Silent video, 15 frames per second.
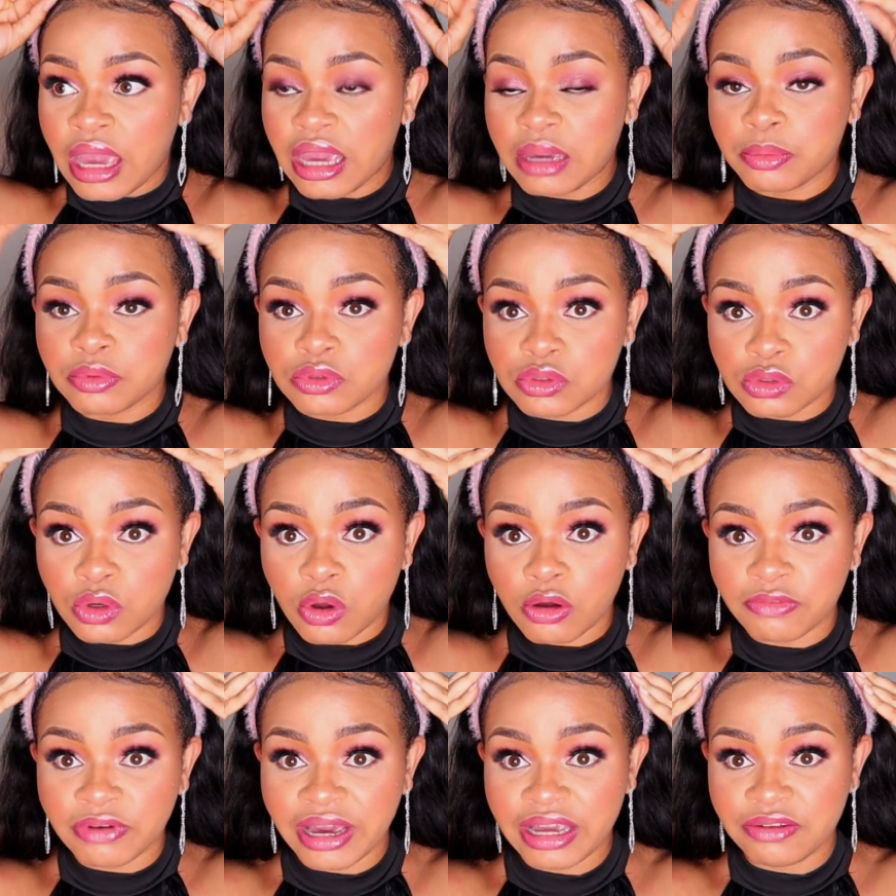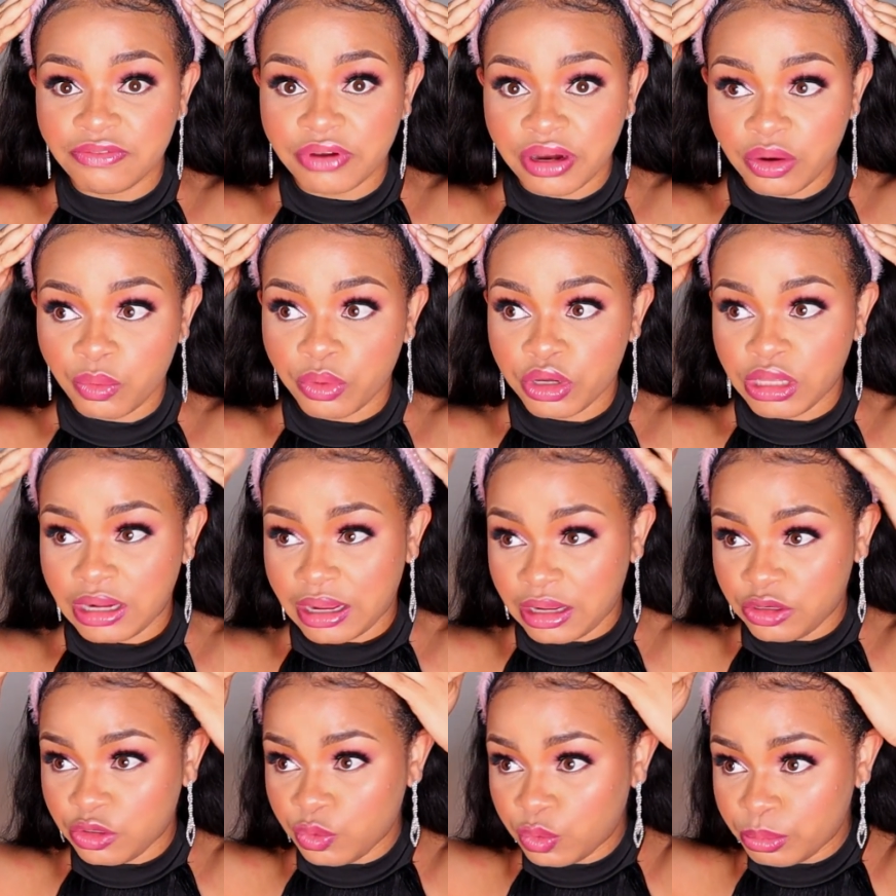able to cover it very well,
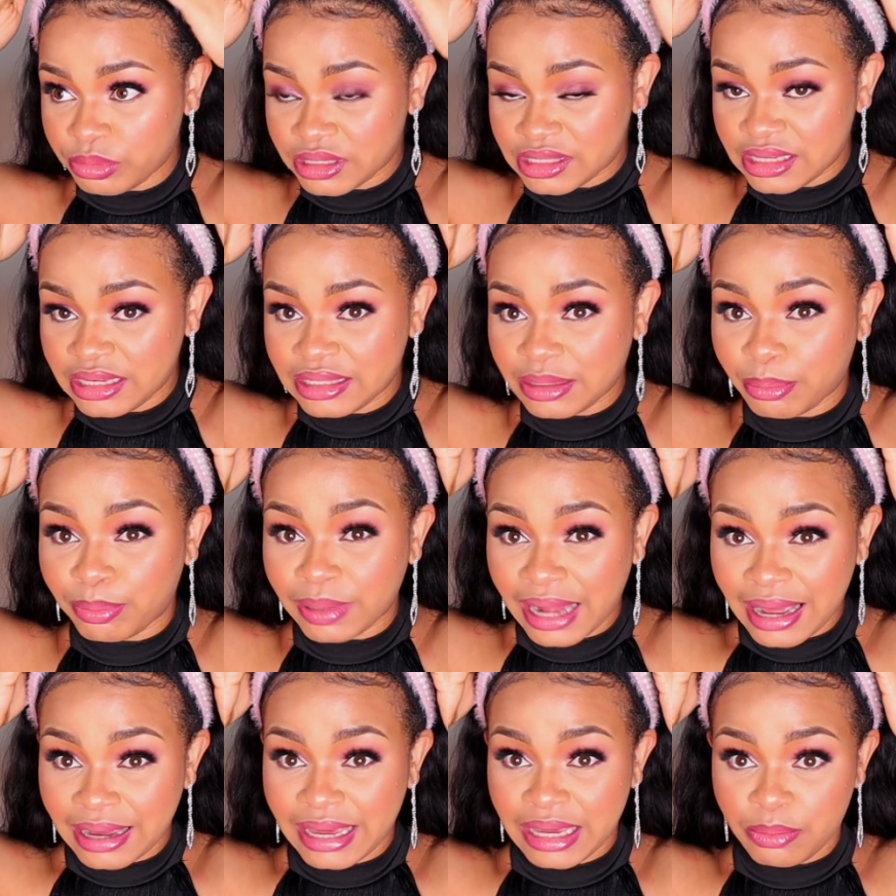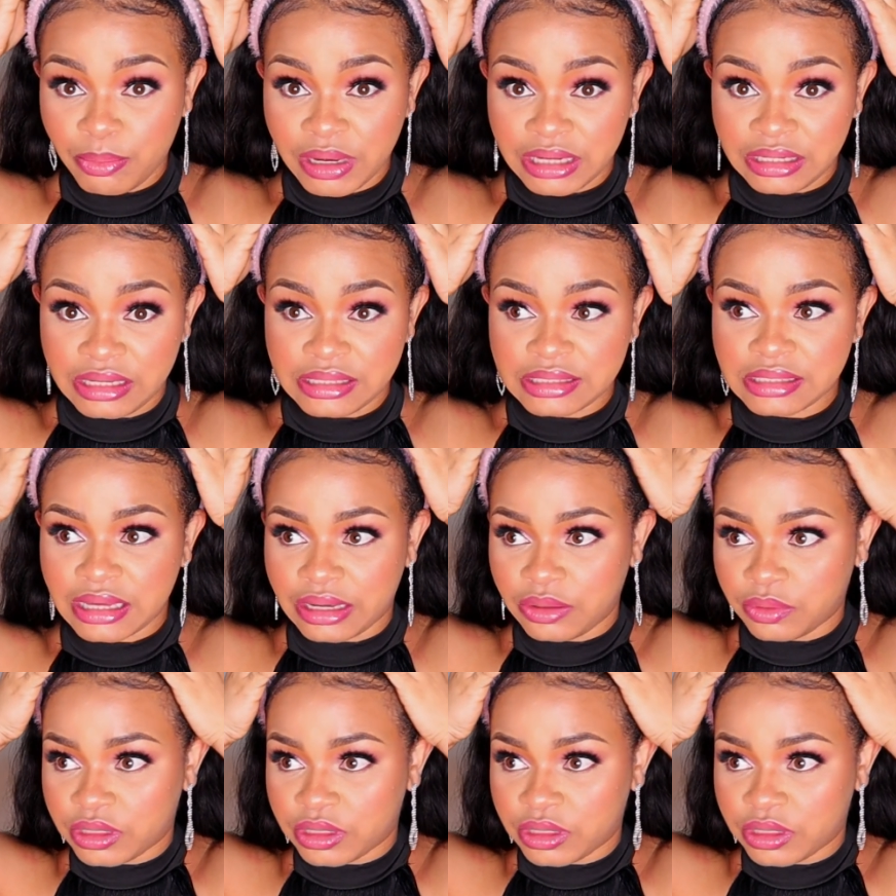and you won't be seeing the black hairband inside.